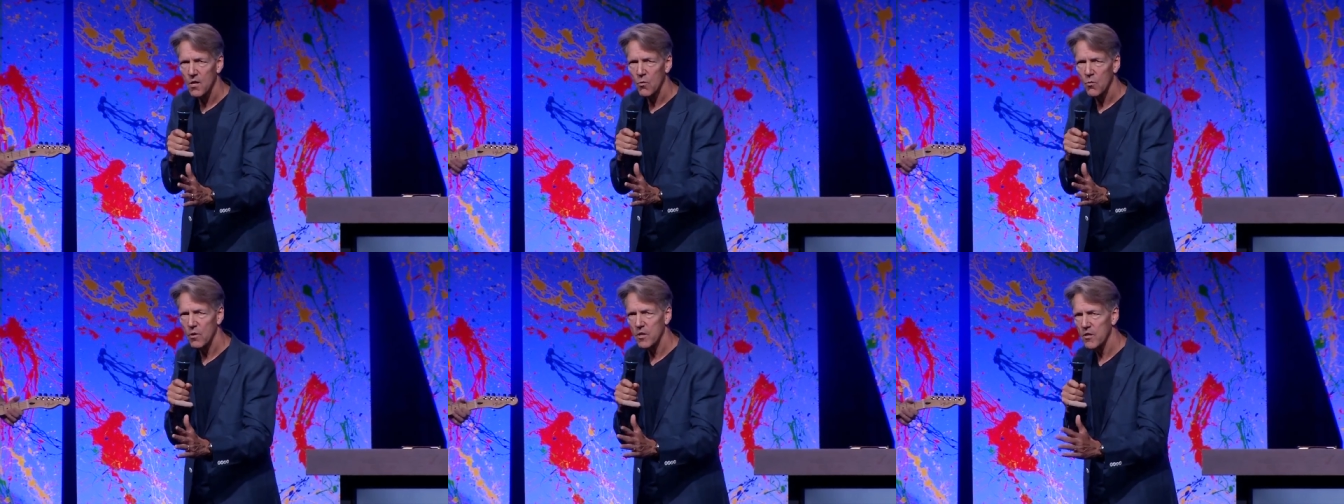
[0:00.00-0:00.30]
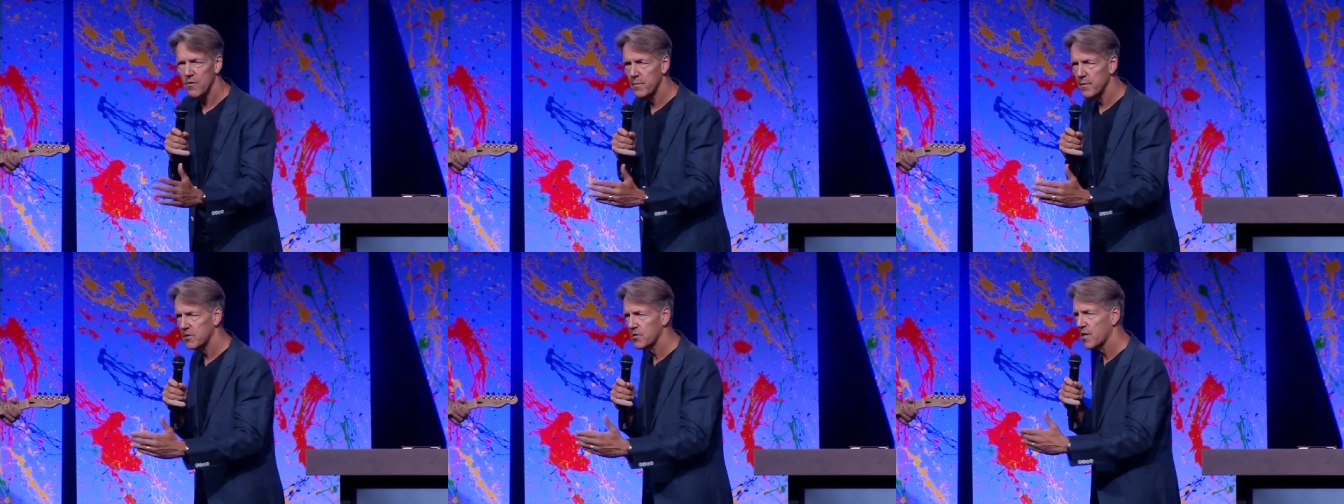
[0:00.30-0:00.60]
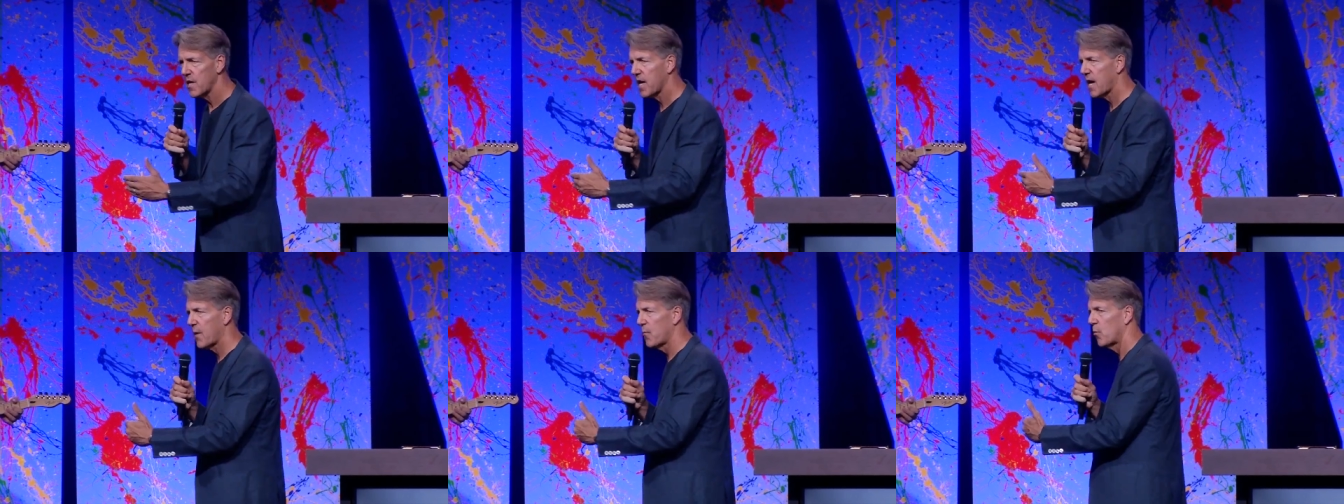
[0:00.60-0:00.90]
or you've been
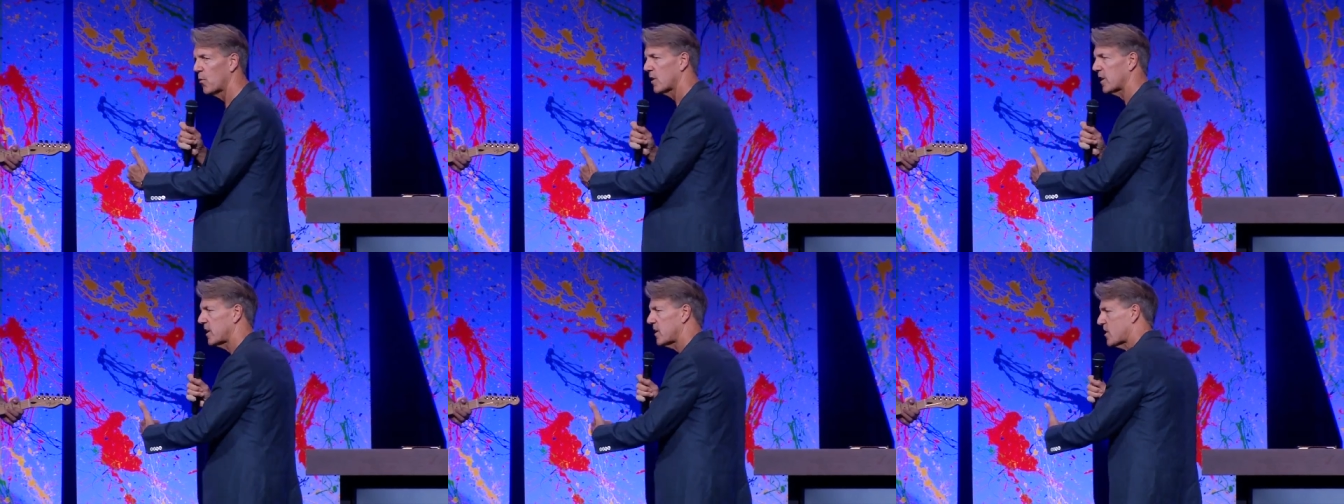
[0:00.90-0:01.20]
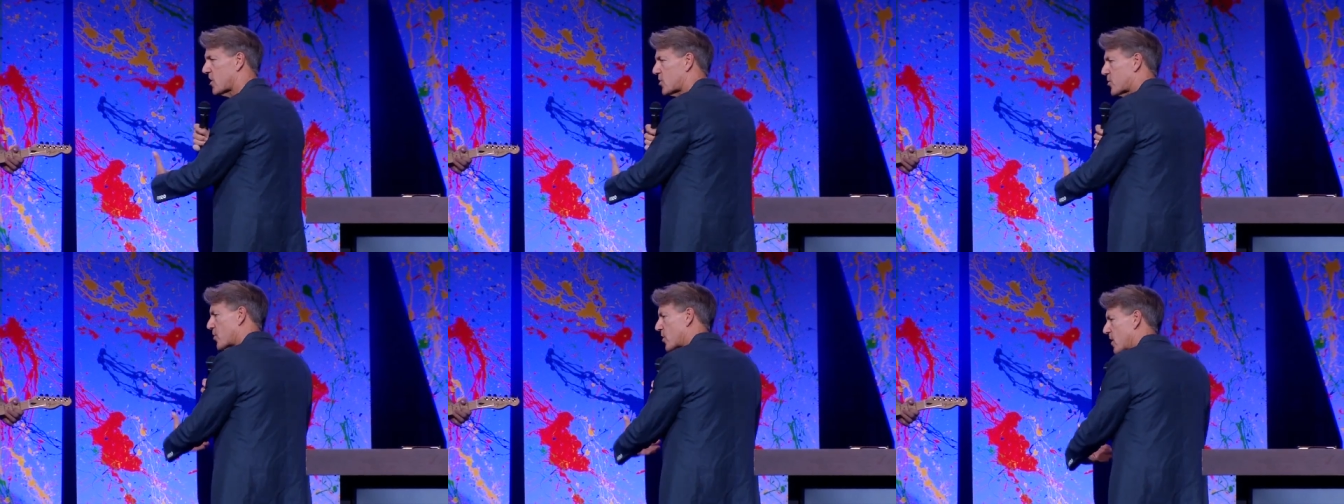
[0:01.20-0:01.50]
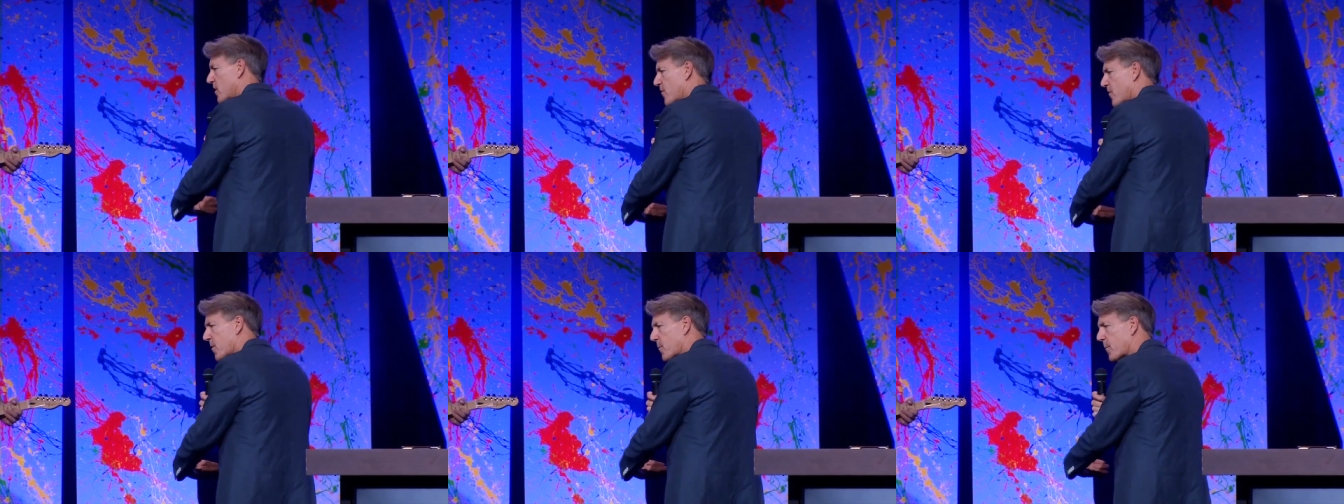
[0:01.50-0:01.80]
saying, I'm willing to
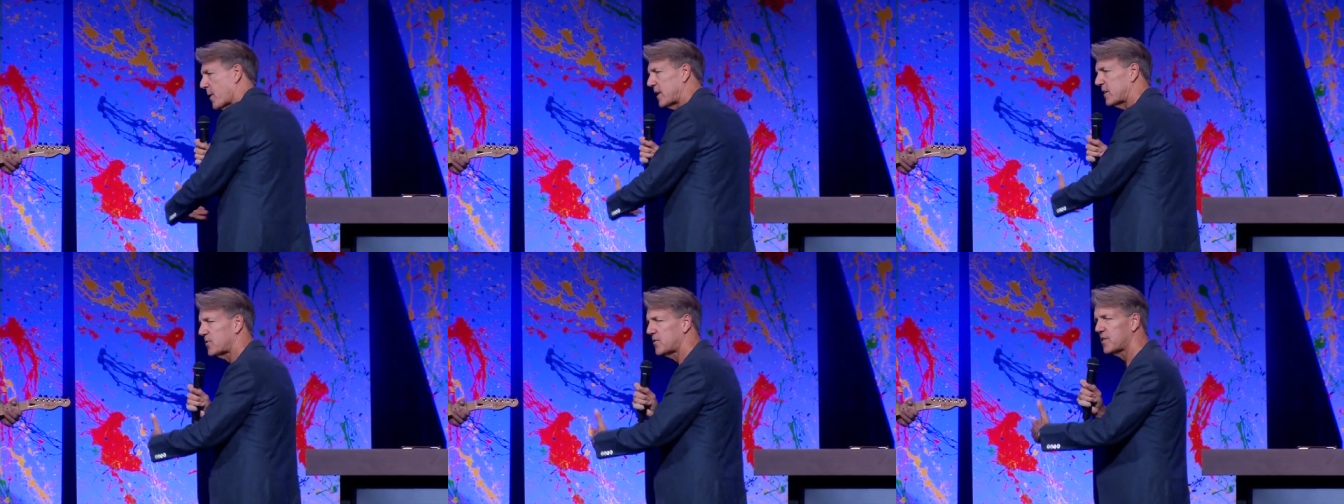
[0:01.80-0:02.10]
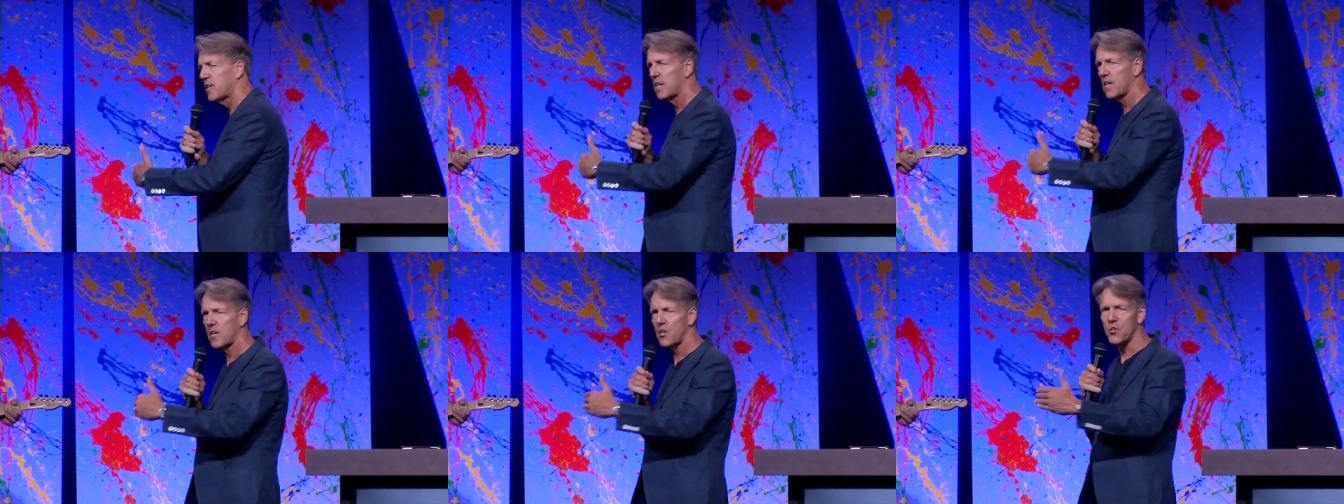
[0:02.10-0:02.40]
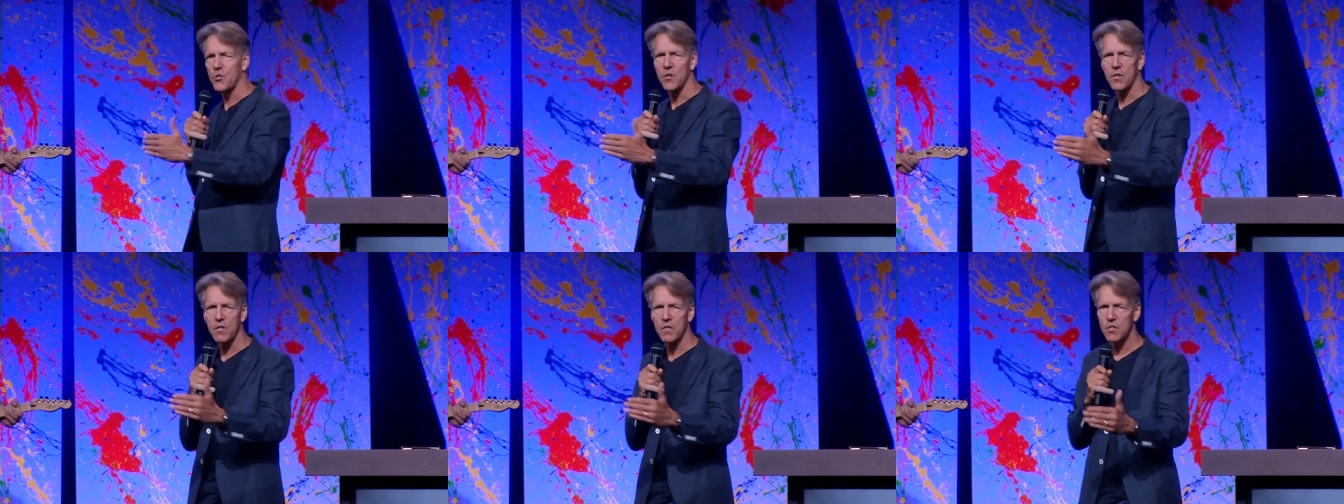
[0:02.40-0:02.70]
turn from my sin
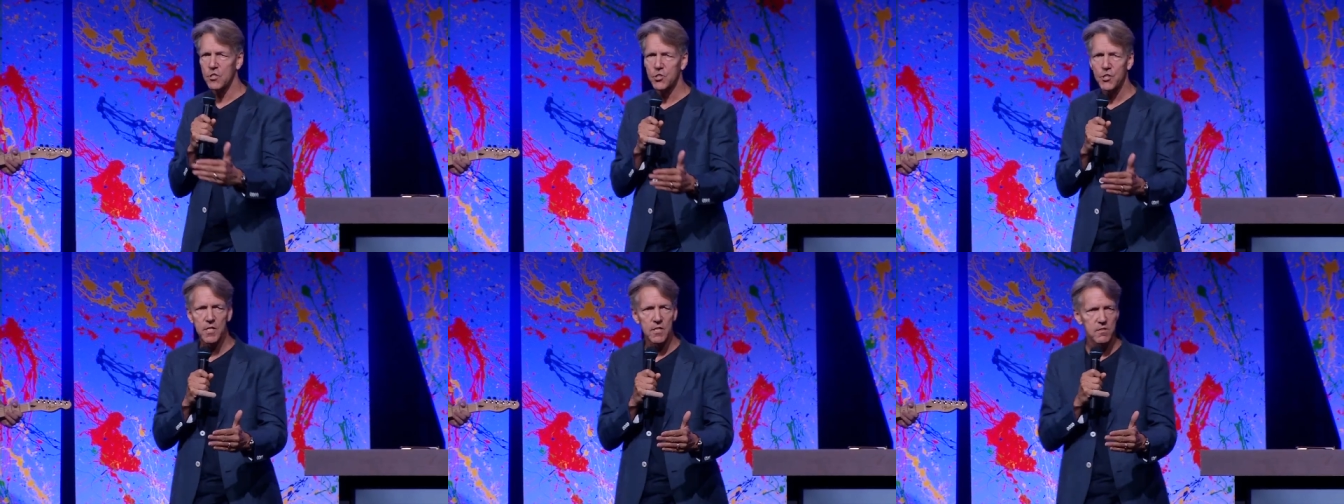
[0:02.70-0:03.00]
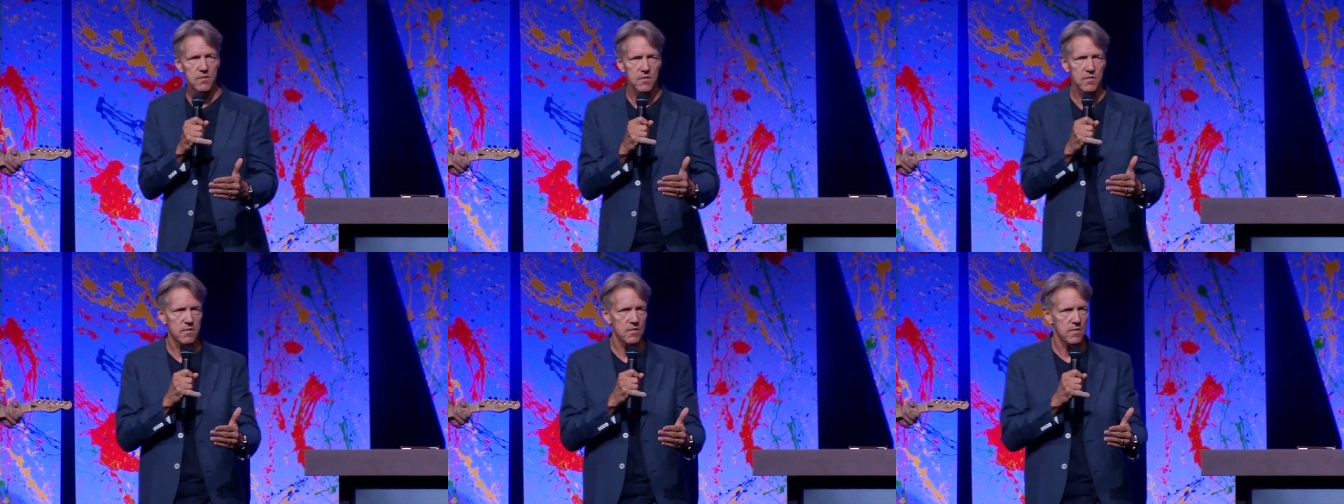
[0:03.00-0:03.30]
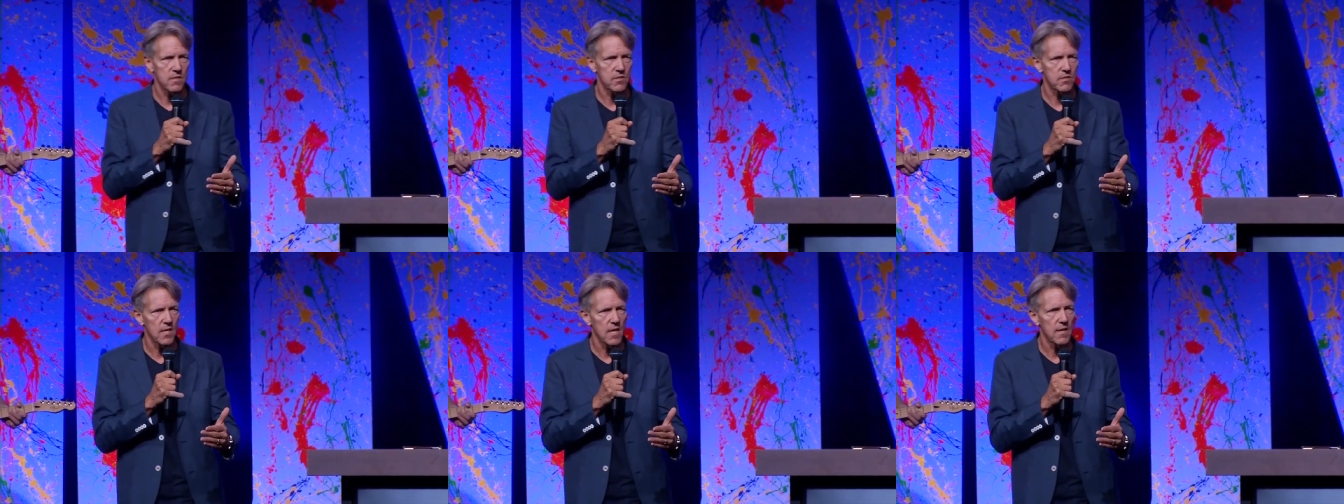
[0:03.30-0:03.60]
and turn to Jesus as
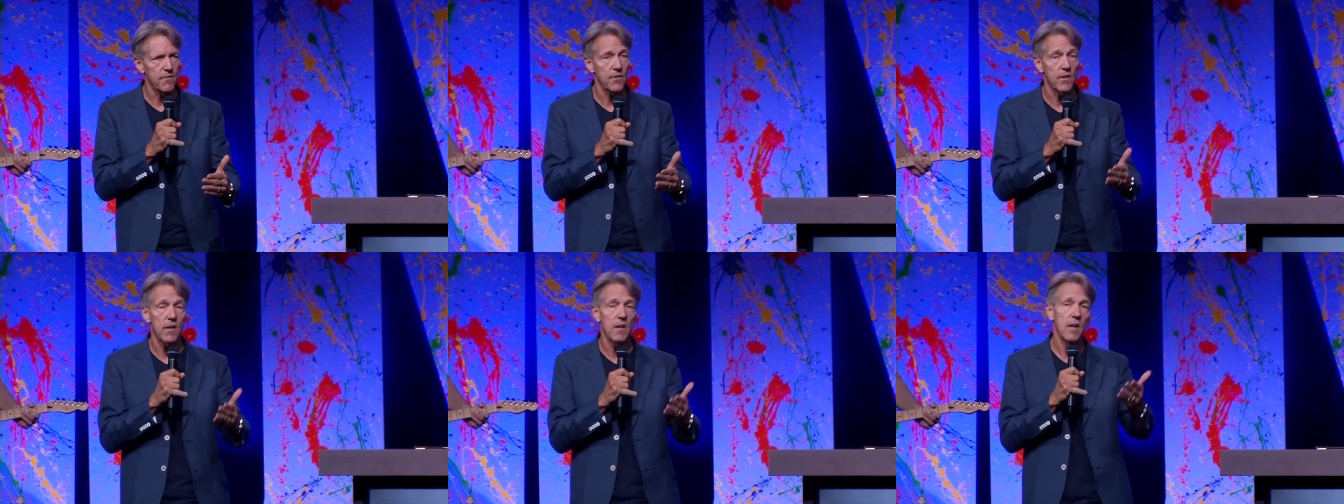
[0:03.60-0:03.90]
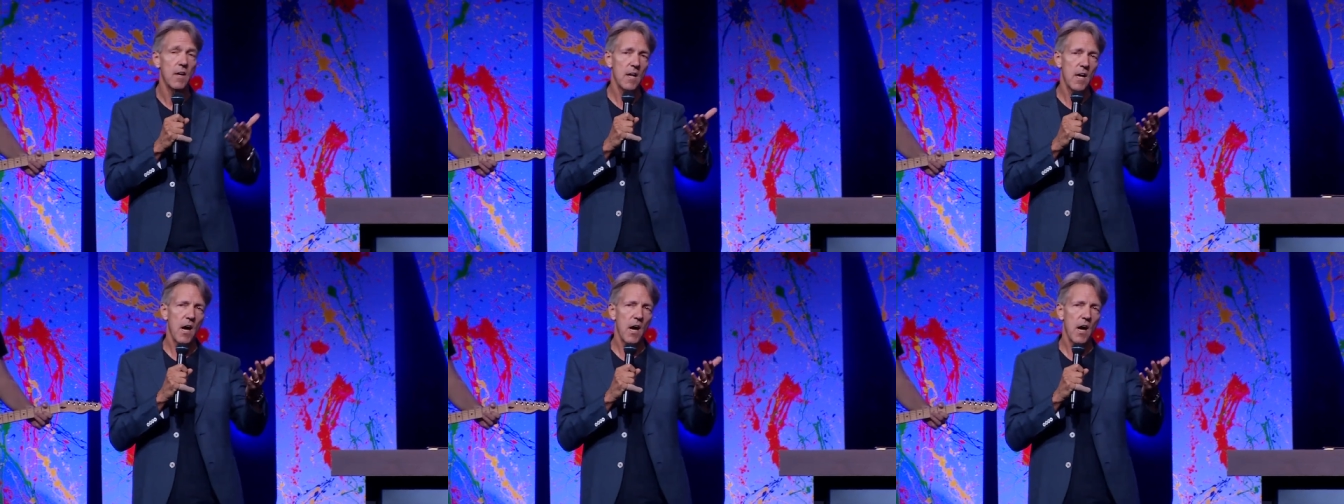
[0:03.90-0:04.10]
the Savior.